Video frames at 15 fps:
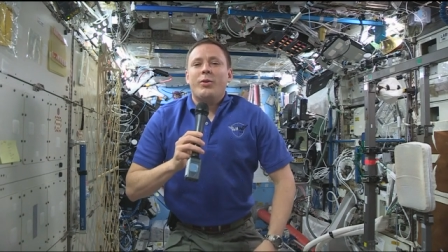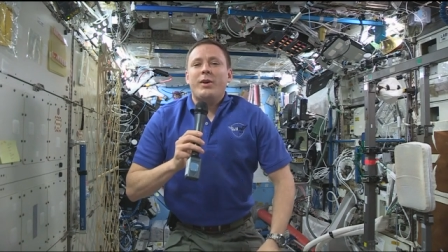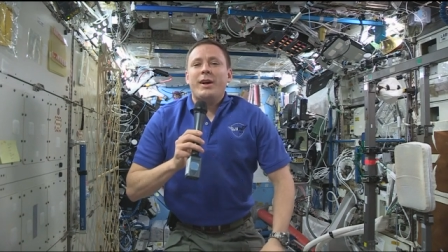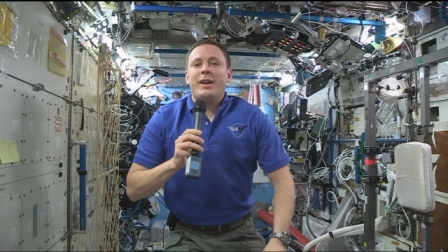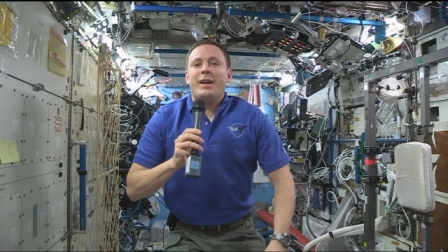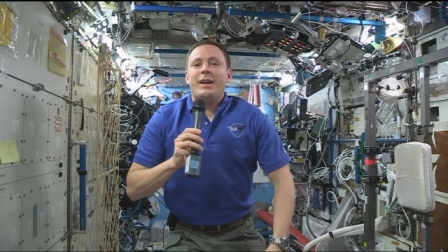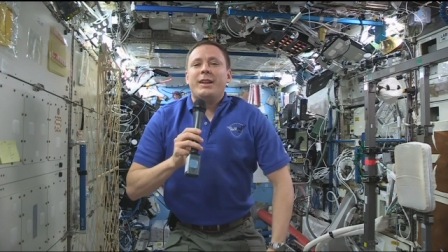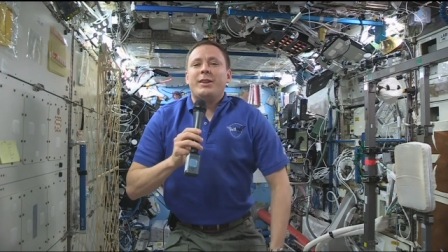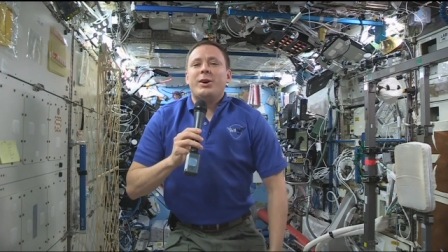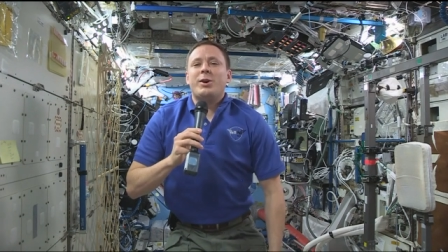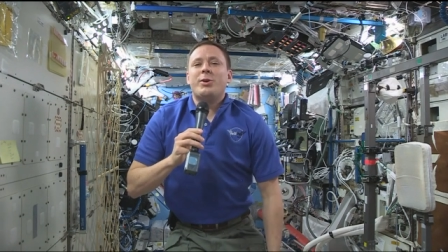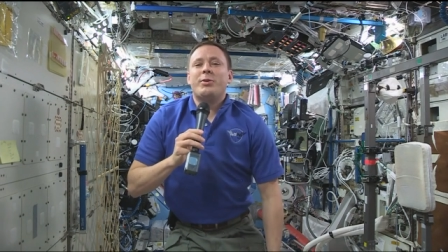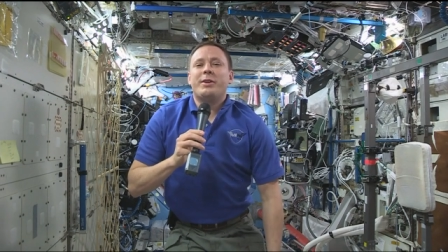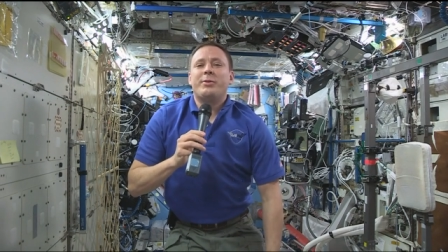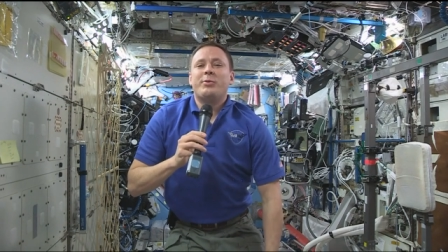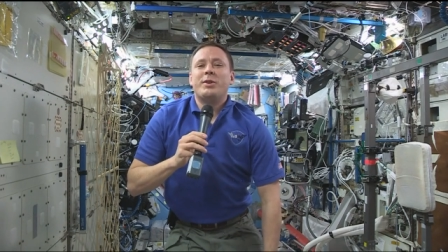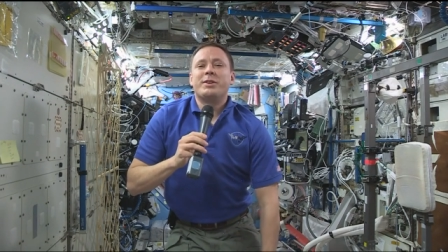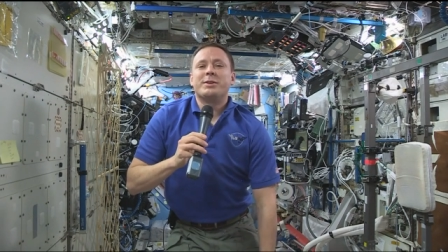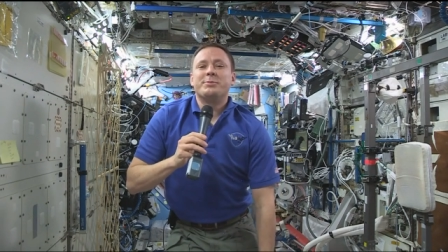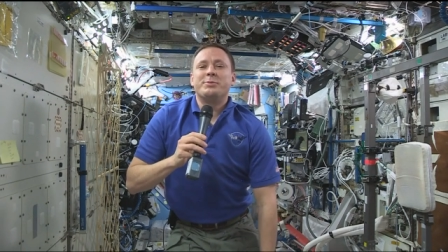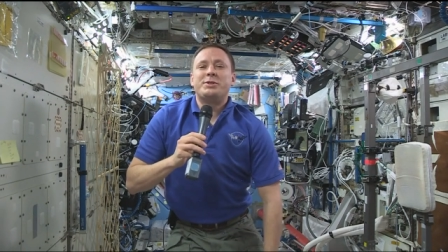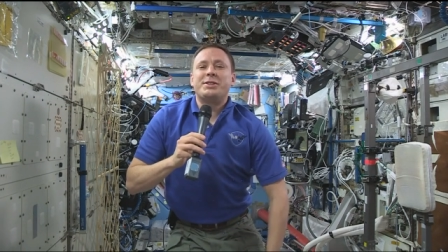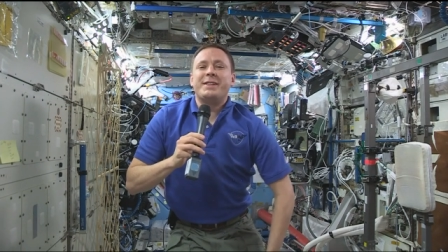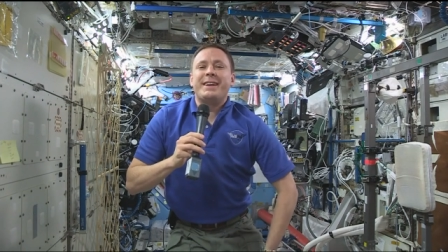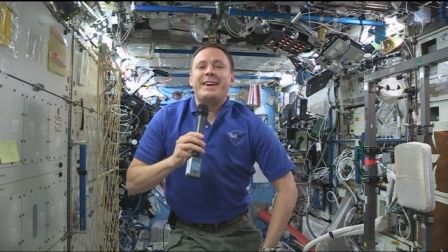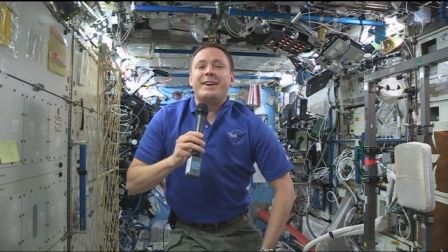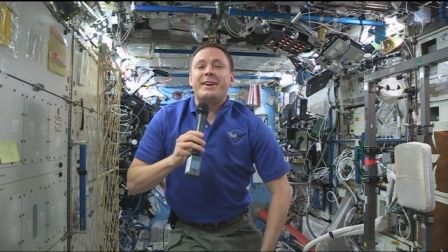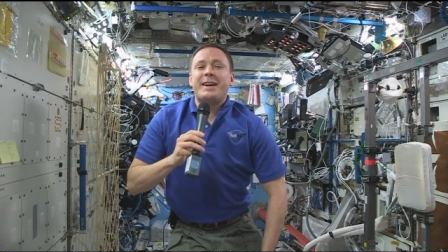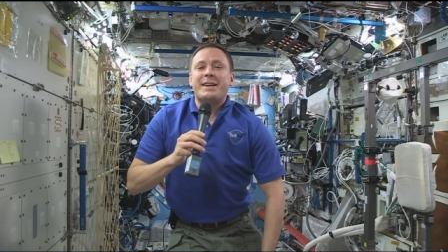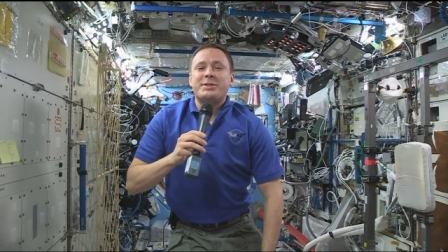Well, hello and welcome to the
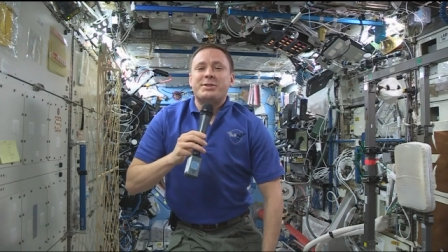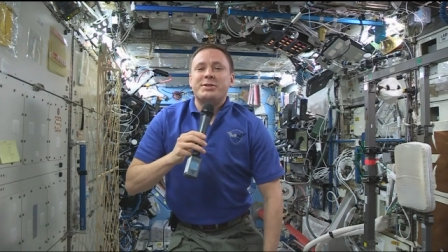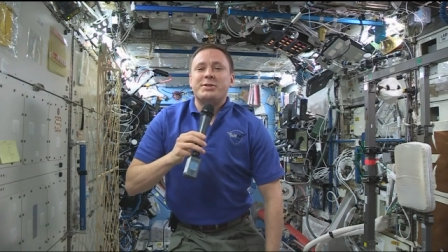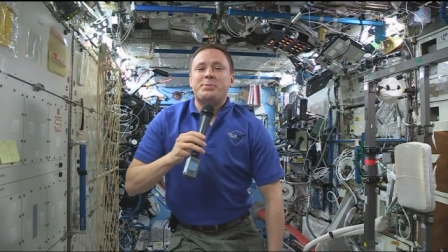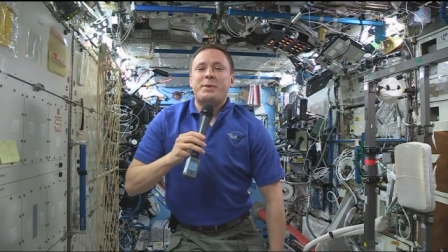International